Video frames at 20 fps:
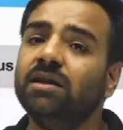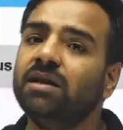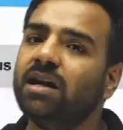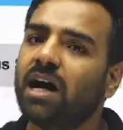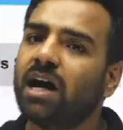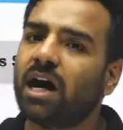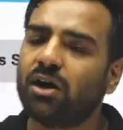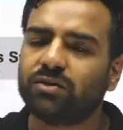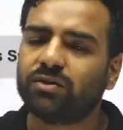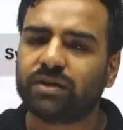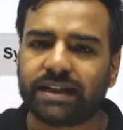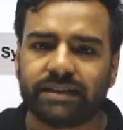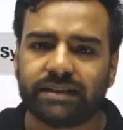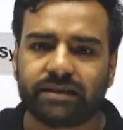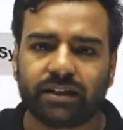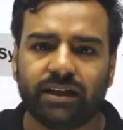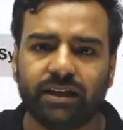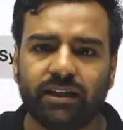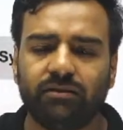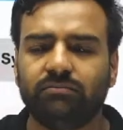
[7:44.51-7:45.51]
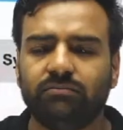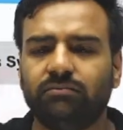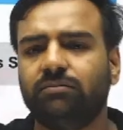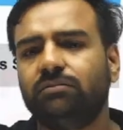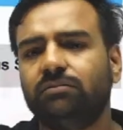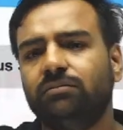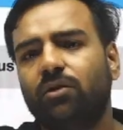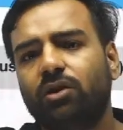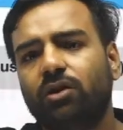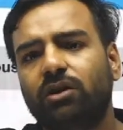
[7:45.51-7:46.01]
How sensory,
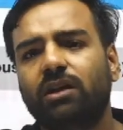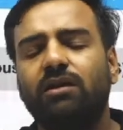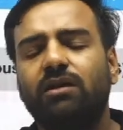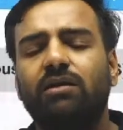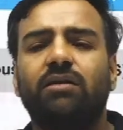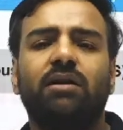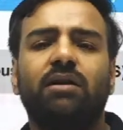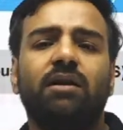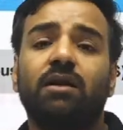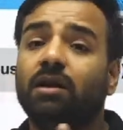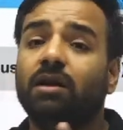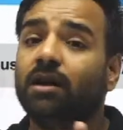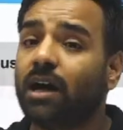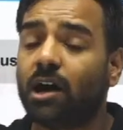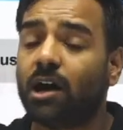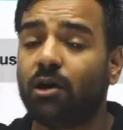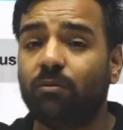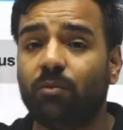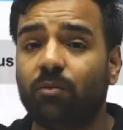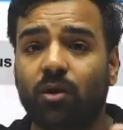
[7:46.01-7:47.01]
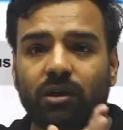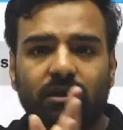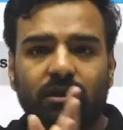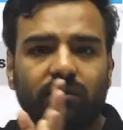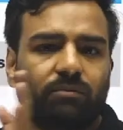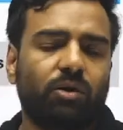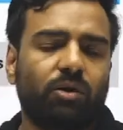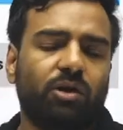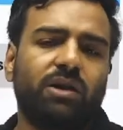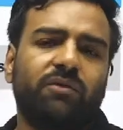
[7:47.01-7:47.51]
motor, how
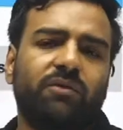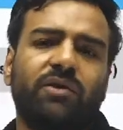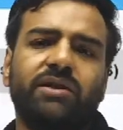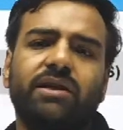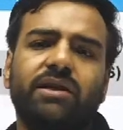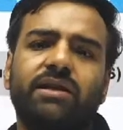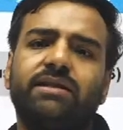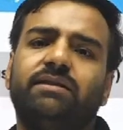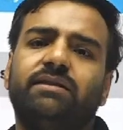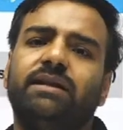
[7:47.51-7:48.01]
motor function is